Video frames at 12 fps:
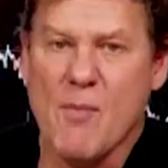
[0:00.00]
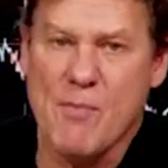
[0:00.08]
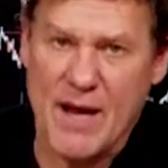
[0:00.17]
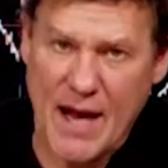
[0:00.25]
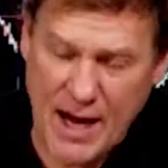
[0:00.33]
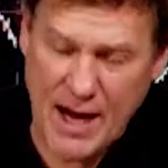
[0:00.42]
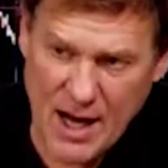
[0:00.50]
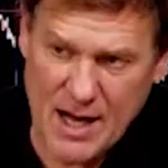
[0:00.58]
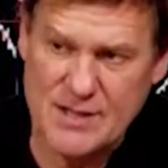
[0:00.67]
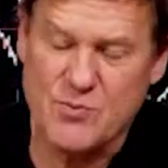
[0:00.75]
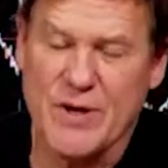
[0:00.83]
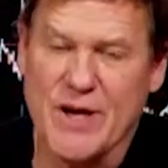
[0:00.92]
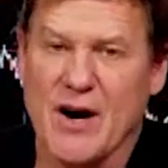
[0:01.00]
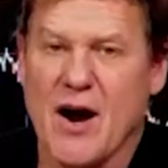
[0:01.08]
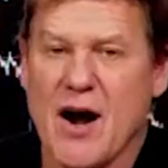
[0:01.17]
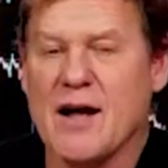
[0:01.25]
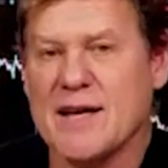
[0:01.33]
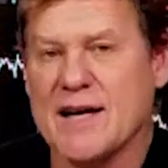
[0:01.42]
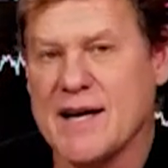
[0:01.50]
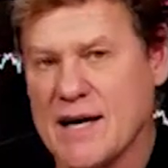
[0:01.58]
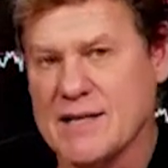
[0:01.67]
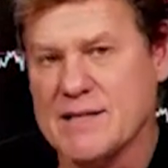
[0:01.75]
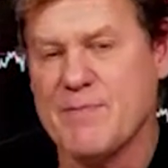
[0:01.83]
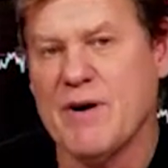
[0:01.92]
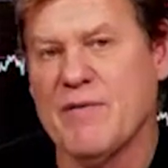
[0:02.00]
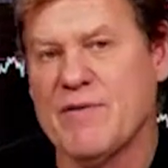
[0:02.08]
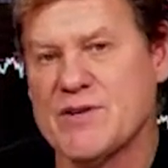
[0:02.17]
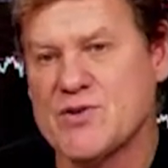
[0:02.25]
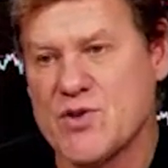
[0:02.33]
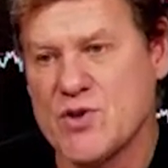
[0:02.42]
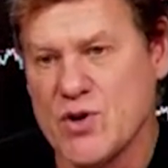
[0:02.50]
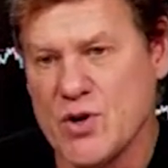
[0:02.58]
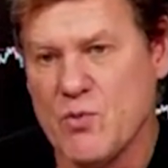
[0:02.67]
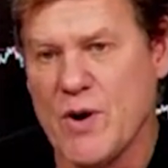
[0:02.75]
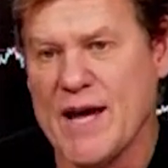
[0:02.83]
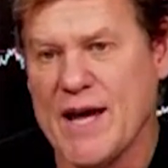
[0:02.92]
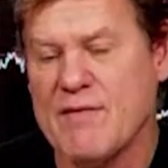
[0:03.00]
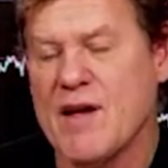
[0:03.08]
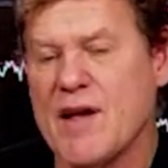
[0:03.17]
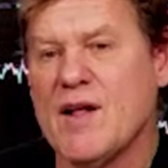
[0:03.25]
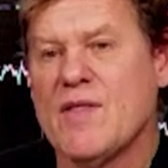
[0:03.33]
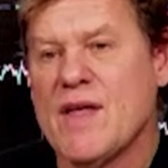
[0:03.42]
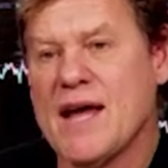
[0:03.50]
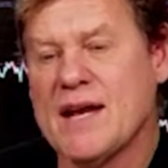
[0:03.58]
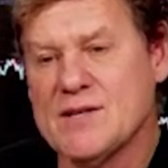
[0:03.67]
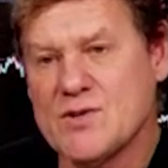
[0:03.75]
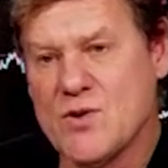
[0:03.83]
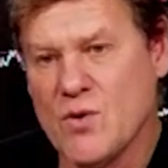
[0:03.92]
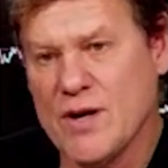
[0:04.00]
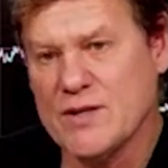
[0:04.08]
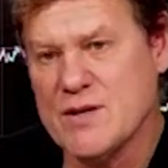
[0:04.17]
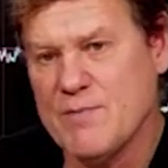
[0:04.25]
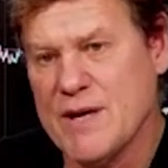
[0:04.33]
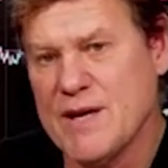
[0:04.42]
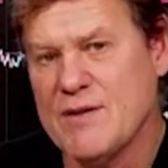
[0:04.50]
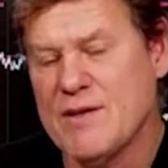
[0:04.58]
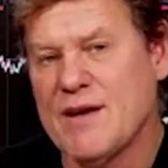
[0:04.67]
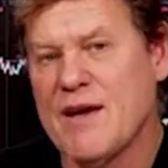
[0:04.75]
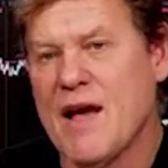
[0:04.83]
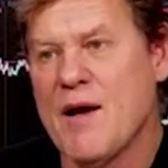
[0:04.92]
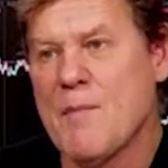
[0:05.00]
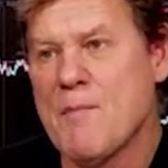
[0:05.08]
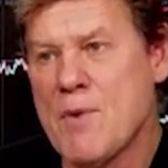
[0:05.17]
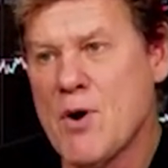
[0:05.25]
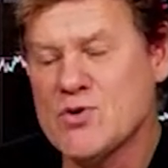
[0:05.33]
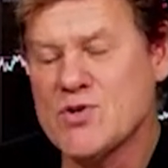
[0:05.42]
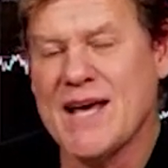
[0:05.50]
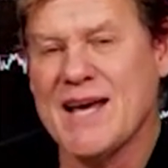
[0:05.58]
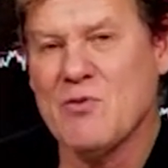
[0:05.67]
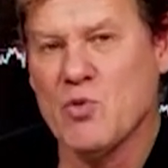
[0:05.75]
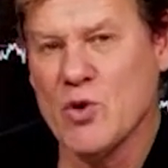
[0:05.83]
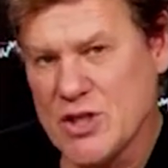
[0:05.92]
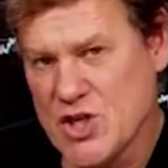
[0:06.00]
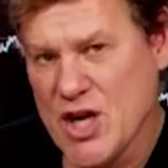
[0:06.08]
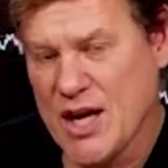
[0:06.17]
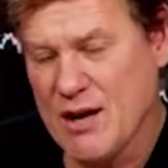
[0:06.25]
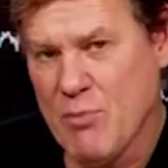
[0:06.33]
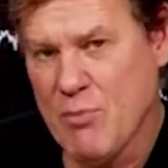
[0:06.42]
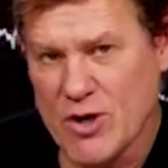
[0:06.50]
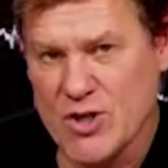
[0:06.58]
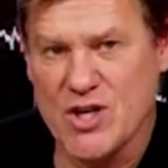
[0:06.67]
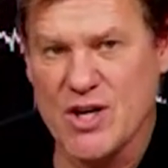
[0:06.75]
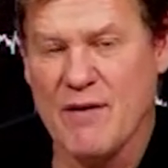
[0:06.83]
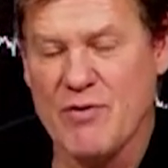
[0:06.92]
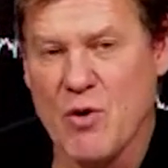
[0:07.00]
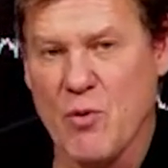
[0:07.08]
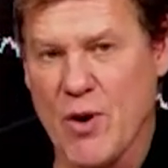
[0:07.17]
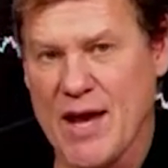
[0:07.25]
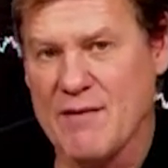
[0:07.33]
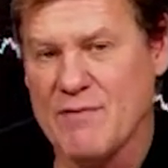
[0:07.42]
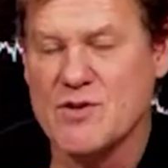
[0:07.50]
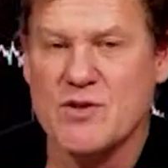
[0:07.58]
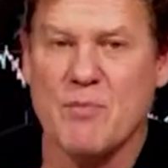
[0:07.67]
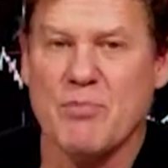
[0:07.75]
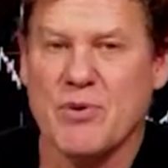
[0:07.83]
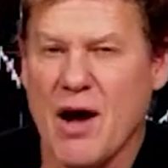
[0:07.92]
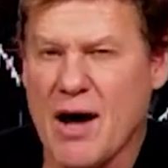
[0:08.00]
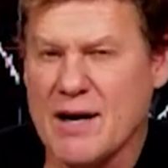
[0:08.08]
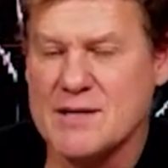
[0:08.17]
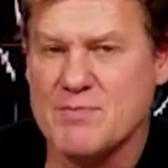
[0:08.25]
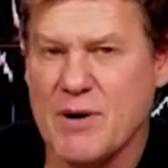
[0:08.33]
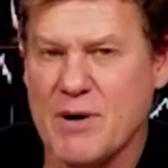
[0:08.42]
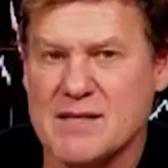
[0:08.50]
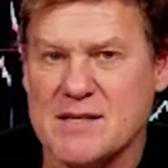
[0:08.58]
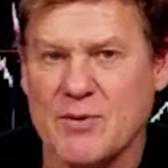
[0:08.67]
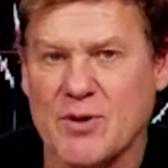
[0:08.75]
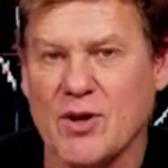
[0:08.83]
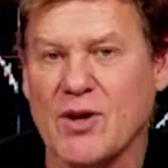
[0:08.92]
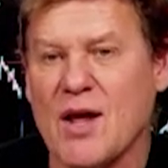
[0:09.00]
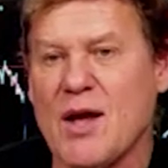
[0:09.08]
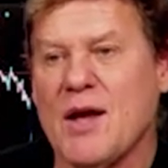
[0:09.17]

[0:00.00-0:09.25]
because we are on the cusp of this third wave that is going to be the most enriching portion of the wave to the broadest possible